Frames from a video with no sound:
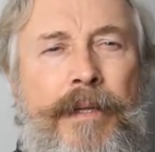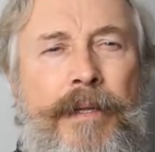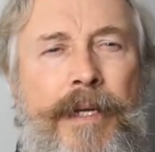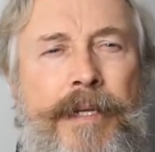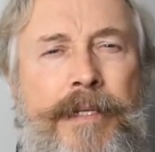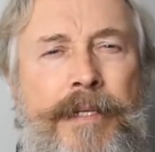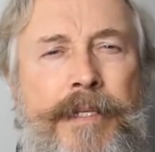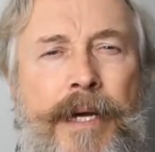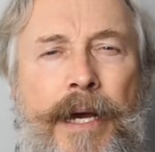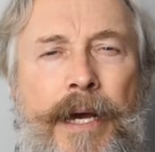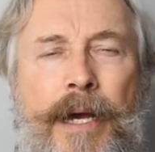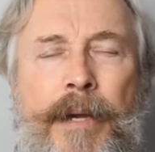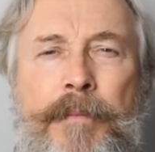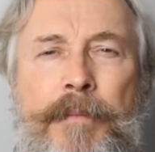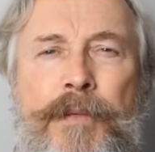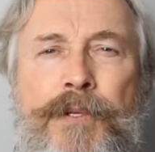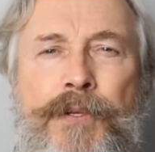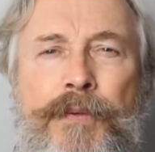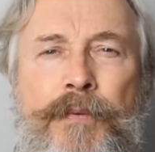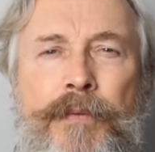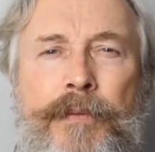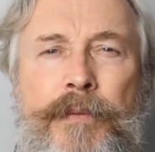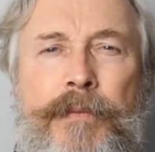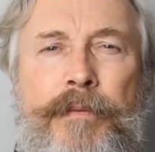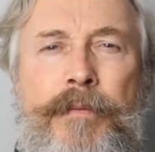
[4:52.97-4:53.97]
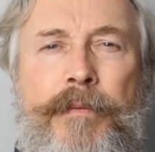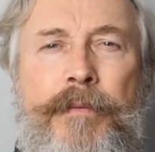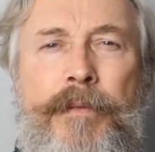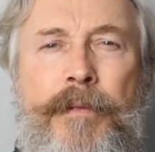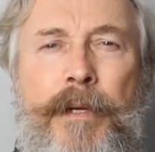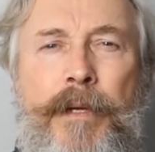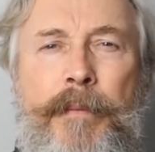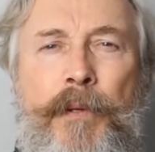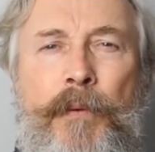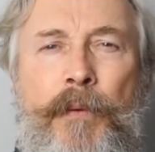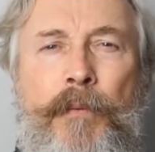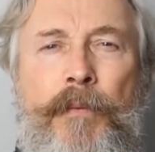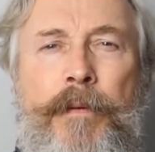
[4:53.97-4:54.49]
that time is,
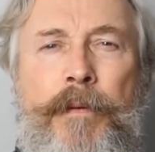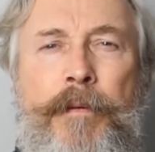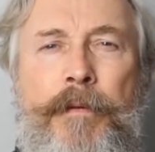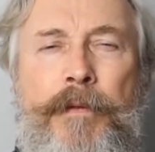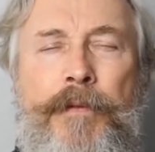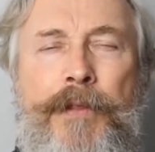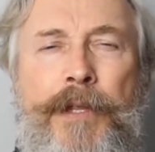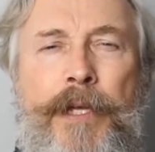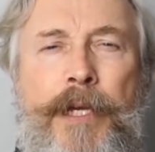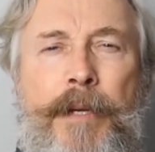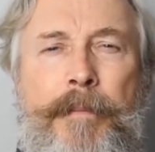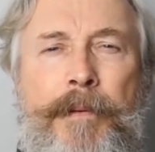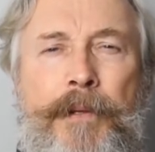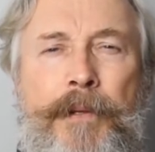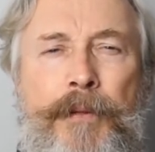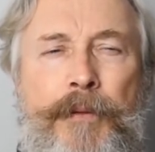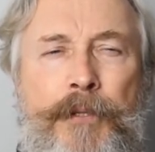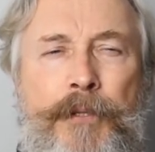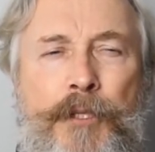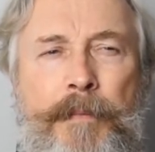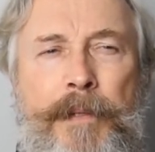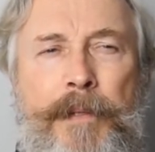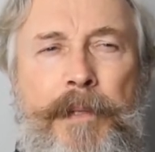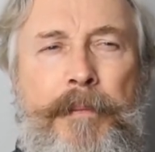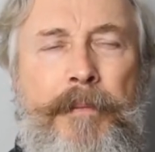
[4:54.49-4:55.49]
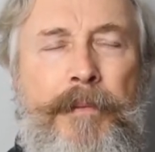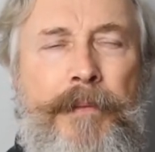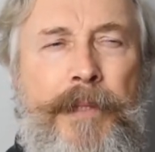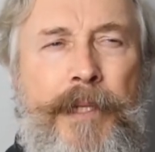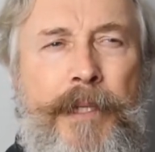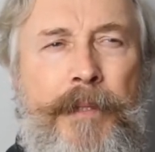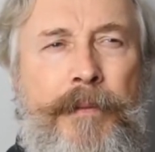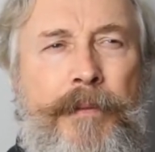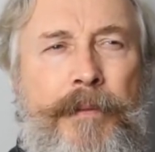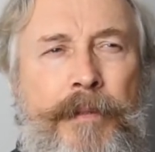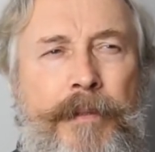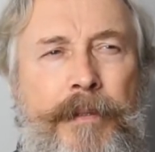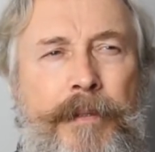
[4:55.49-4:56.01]
I mean, you think about those people
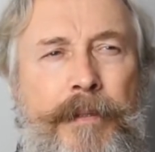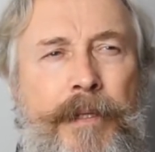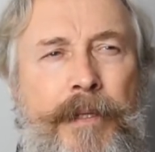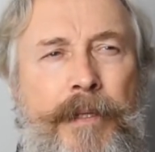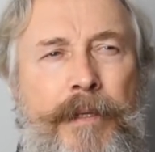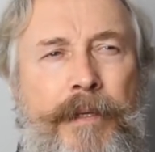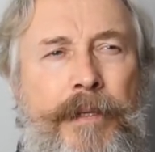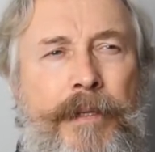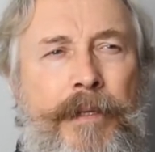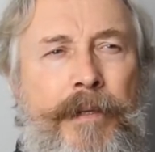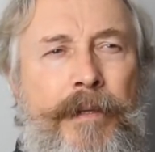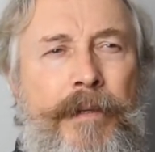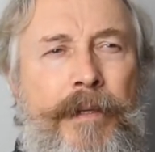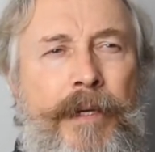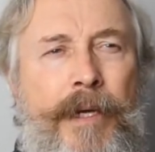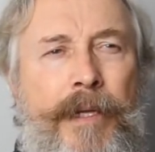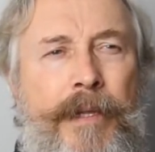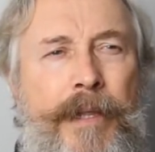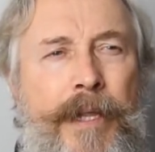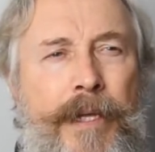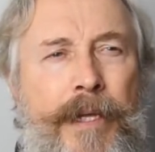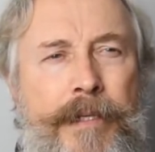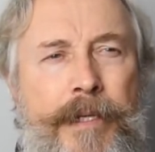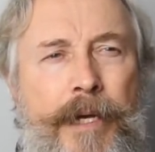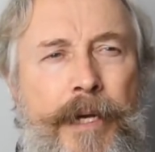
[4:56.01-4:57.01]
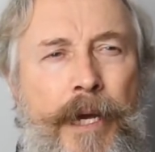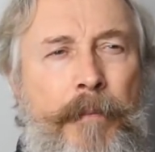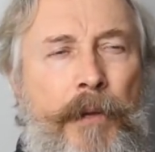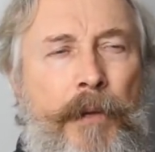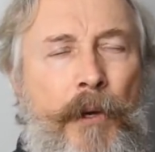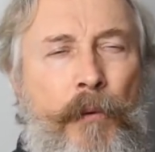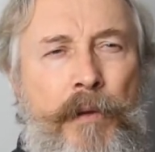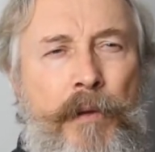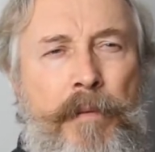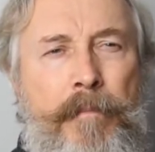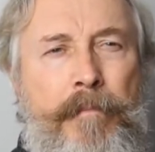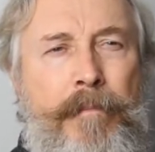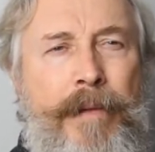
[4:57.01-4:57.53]
that are at that time
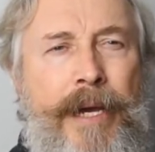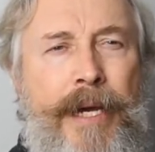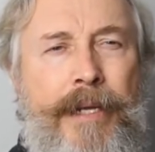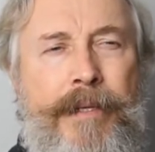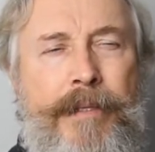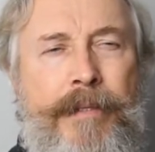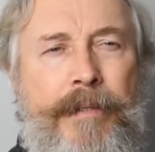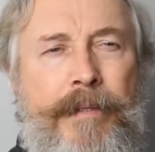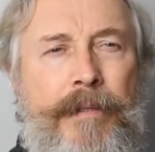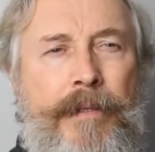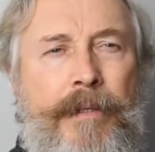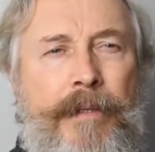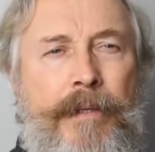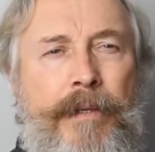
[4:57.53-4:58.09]
that we met,